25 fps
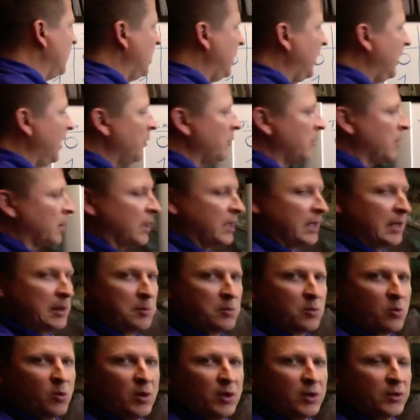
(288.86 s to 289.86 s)
And we can
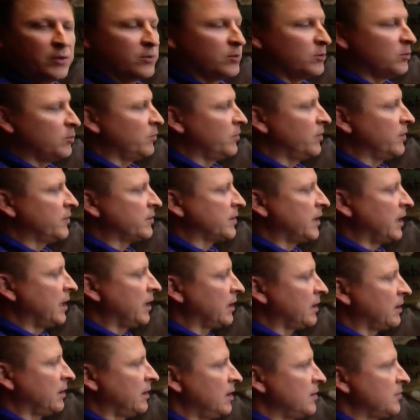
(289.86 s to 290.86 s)
keep going through with this
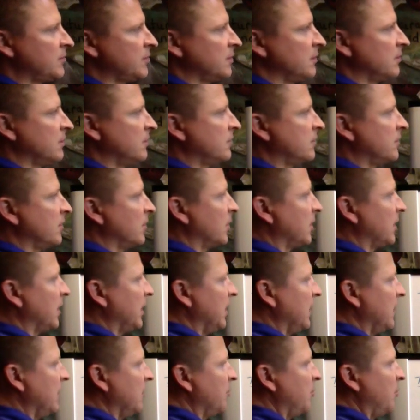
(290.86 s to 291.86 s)
calculation. So
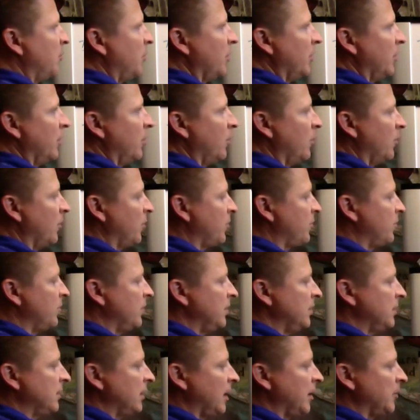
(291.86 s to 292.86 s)
again,
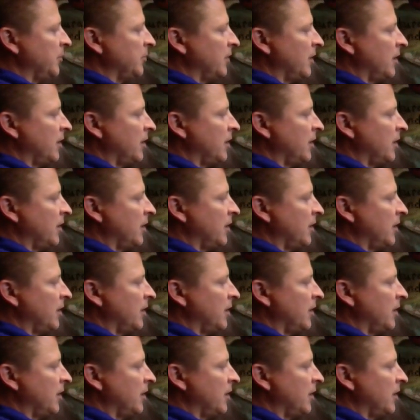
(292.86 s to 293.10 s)
0.03 times